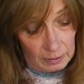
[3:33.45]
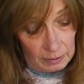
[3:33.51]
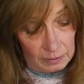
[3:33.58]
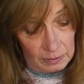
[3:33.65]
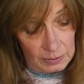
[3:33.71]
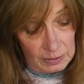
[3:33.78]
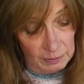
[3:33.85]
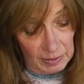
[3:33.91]

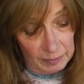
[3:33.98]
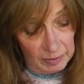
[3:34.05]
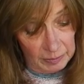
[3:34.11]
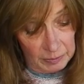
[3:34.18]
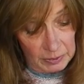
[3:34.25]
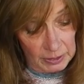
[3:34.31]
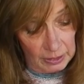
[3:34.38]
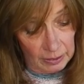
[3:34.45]
using my
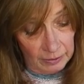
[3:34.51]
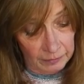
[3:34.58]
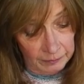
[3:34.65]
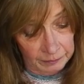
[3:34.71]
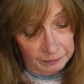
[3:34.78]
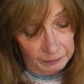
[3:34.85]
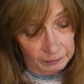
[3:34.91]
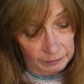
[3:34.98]
paper
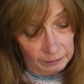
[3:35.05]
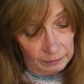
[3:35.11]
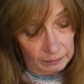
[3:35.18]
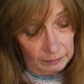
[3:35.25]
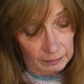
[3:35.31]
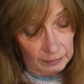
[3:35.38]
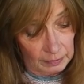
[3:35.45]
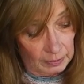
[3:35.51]
towel.
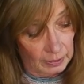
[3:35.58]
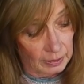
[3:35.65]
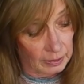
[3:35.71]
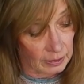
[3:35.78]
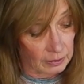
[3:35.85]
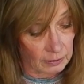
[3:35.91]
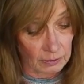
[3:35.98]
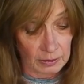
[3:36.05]

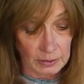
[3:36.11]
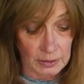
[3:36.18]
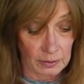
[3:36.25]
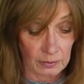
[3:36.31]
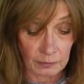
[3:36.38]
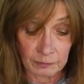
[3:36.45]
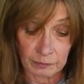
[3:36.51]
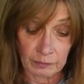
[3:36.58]
And I could
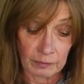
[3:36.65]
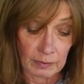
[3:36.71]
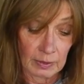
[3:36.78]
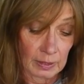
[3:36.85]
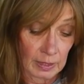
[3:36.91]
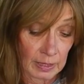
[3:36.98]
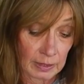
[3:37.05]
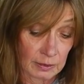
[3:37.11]
also
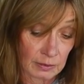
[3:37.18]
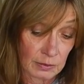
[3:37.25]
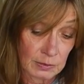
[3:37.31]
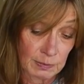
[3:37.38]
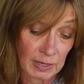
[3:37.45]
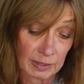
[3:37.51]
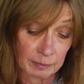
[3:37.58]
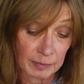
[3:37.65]
I could
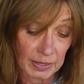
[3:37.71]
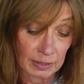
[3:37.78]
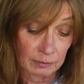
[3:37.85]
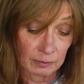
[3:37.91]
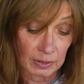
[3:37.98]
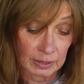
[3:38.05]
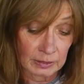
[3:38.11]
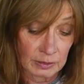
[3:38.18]
use my
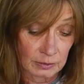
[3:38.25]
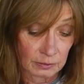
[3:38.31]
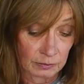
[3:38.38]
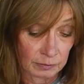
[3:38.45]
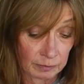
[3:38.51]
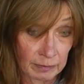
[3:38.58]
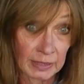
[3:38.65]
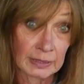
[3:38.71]
paint rag
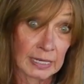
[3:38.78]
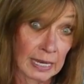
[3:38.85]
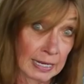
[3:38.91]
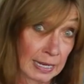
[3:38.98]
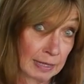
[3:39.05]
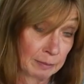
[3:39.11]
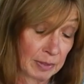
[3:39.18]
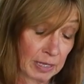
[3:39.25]
too. My dad
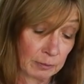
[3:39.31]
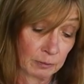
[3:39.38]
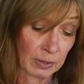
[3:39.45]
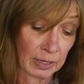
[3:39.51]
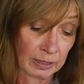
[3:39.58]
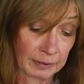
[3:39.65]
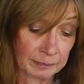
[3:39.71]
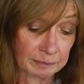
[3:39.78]
had a paint
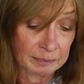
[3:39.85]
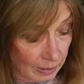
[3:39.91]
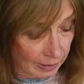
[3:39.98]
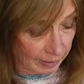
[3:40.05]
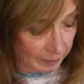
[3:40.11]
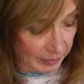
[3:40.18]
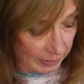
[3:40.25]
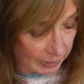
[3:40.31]
rag. Uh,
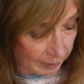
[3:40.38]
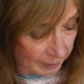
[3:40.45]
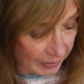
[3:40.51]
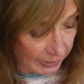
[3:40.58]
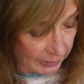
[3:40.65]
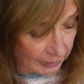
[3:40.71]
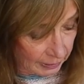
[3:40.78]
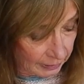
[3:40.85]
I'm gonna come
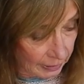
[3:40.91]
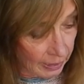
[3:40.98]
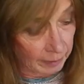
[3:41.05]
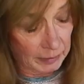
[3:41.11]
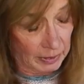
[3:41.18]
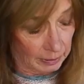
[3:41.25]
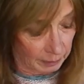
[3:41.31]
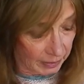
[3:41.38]
back in.
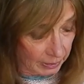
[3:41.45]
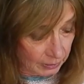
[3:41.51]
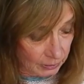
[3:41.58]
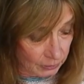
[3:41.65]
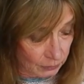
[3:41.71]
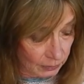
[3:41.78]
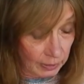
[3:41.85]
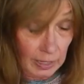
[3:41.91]
I'm gonna make
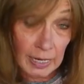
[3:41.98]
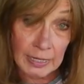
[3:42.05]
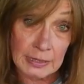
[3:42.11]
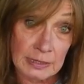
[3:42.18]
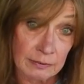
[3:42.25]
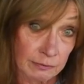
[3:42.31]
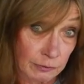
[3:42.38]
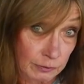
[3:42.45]
two
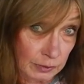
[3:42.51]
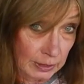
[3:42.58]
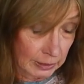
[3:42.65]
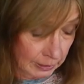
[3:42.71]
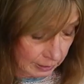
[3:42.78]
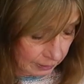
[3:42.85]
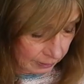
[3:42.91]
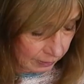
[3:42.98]
kinds of
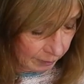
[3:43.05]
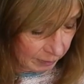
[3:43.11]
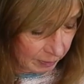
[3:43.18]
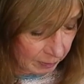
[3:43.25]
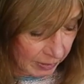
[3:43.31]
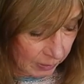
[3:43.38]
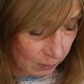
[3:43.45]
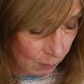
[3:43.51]
green here. I'm
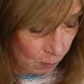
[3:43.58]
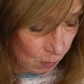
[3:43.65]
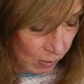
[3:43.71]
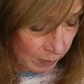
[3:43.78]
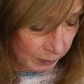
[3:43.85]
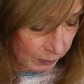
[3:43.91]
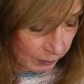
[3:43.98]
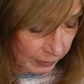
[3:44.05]
gonna make a
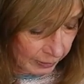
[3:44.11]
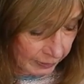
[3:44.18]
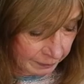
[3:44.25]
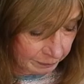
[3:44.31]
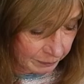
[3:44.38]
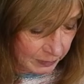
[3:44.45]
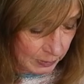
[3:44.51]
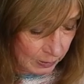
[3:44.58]
warm
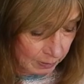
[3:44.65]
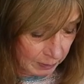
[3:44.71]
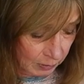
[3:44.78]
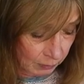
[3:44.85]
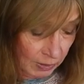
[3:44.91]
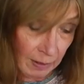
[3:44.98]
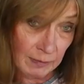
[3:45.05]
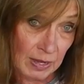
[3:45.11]
green. So I'm
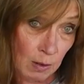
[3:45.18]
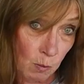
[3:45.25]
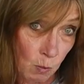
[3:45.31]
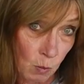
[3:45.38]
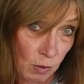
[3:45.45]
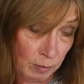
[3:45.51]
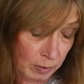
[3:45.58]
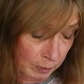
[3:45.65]
gonna grab that
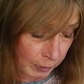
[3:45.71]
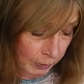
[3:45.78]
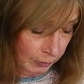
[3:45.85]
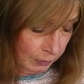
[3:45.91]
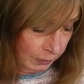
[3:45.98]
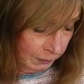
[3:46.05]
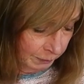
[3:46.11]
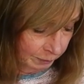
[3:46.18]
warmer
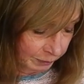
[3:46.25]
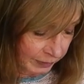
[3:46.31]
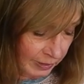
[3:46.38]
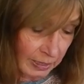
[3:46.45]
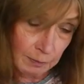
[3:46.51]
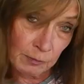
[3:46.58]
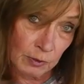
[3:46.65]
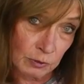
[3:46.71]
blue,
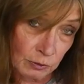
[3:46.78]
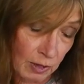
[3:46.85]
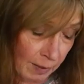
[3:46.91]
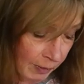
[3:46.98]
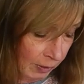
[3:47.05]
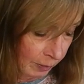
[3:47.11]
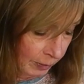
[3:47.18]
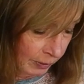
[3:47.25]
that more
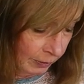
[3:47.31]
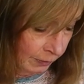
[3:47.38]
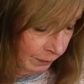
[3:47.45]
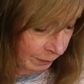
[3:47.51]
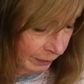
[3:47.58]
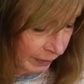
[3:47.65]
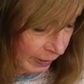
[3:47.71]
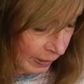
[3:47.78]
tropical
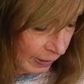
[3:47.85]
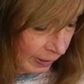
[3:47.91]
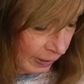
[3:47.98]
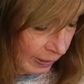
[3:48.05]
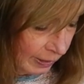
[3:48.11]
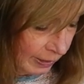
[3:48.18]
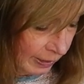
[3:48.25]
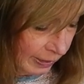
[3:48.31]
blue,
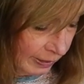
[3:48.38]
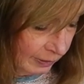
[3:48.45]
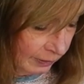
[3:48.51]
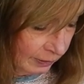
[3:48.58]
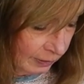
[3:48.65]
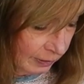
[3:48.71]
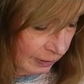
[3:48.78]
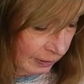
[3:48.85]
and